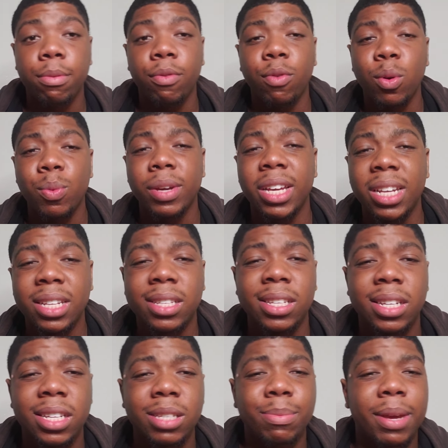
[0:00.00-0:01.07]
Before we get into
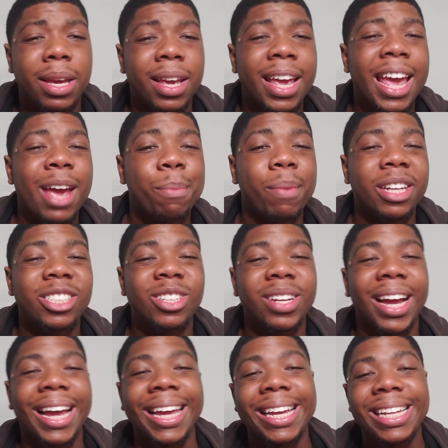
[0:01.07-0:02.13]
this, man, make sure
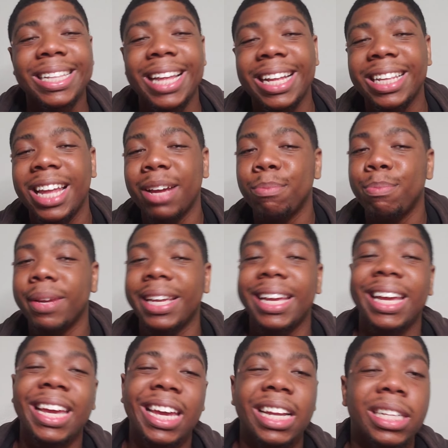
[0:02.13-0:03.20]
y'all hit that like button,
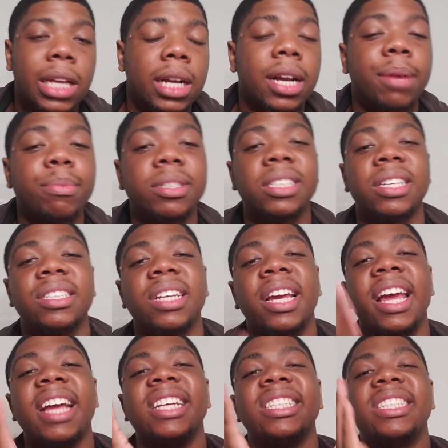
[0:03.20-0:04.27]
hit that comment section,
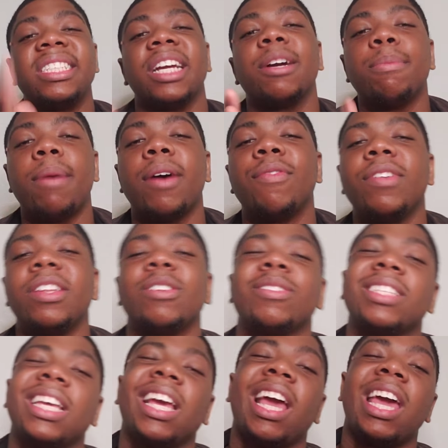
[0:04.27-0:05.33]
share my
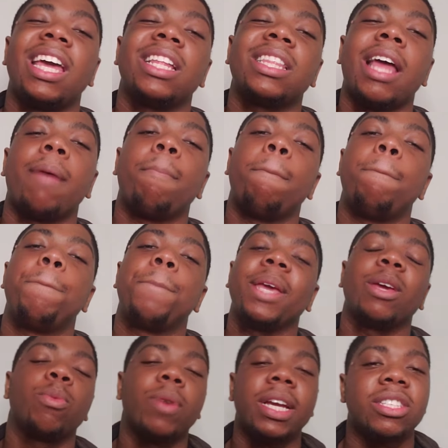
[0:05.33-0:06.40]
videos, and hit that
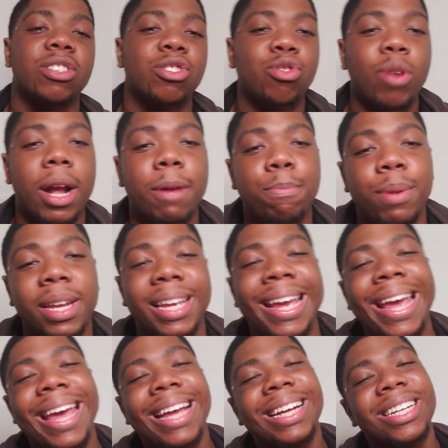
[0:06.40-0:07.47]
big red subscribe button
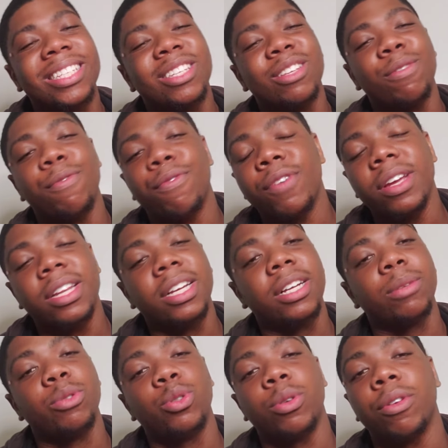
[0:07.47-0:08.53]
because it's free to
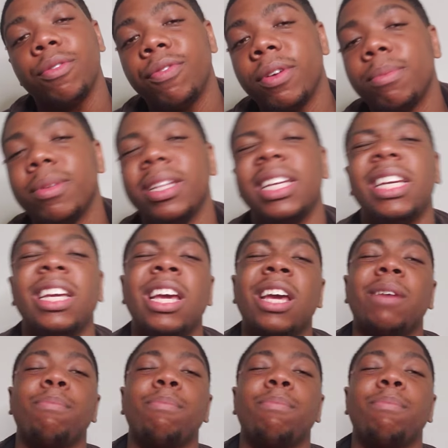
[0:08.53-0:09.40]
come join the family.